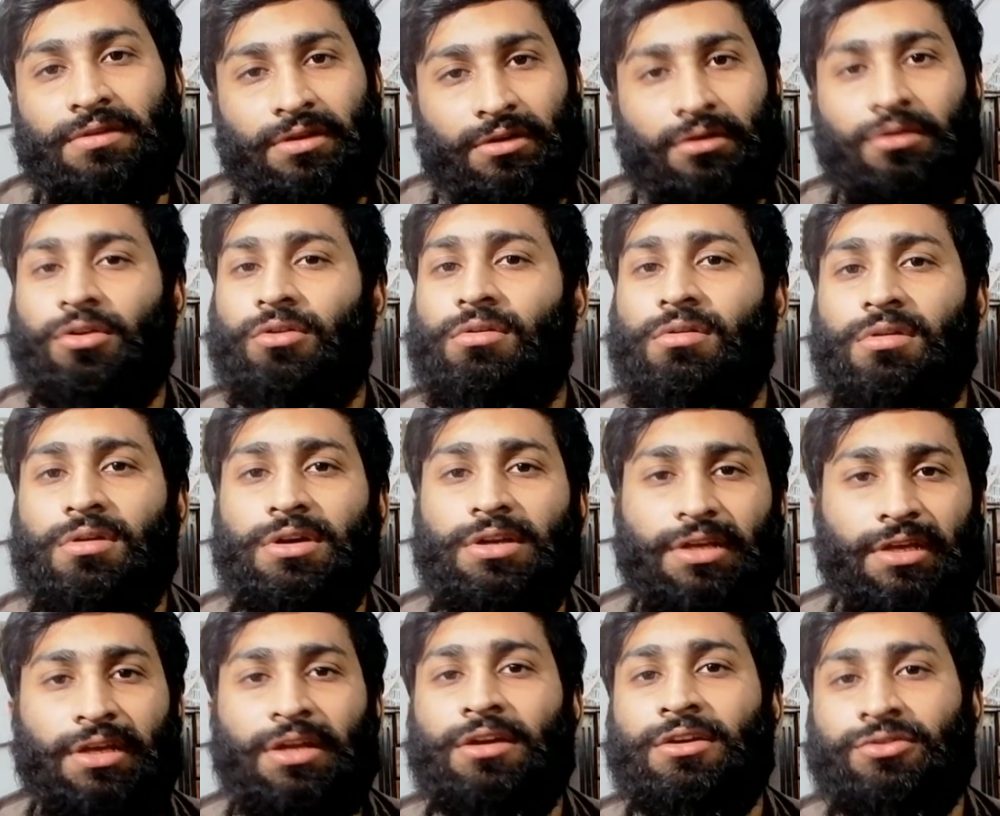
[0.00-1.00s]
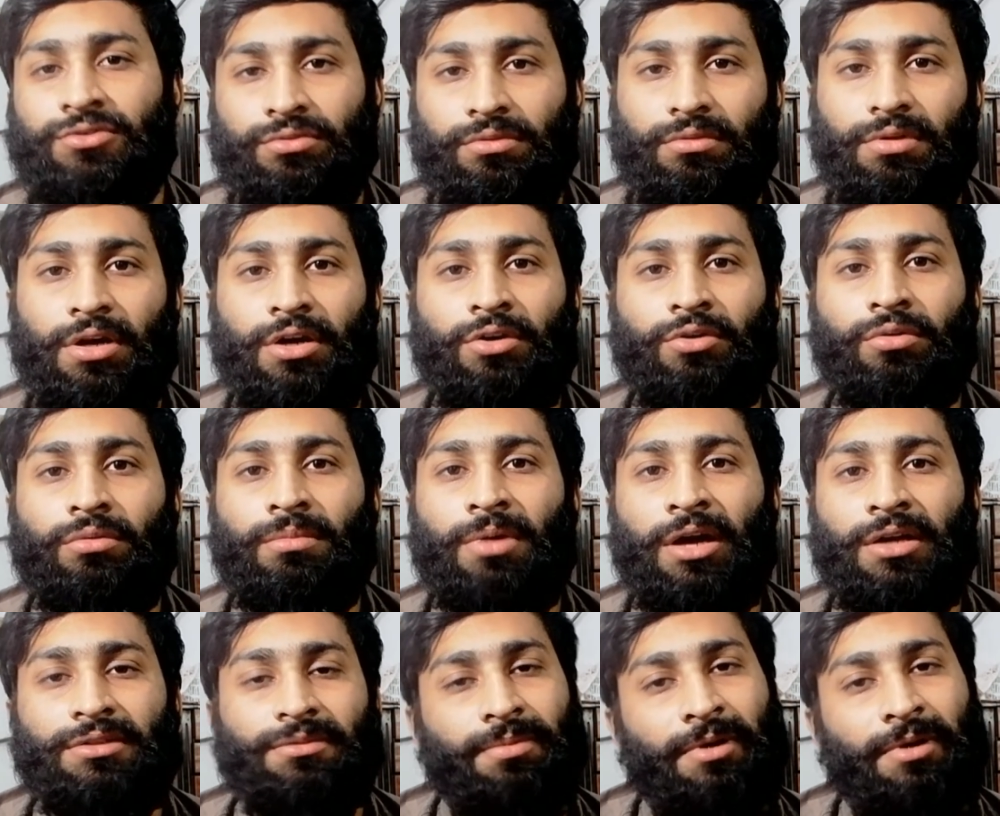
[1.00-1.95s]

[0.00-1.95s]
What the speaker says: don't eat sugar too much,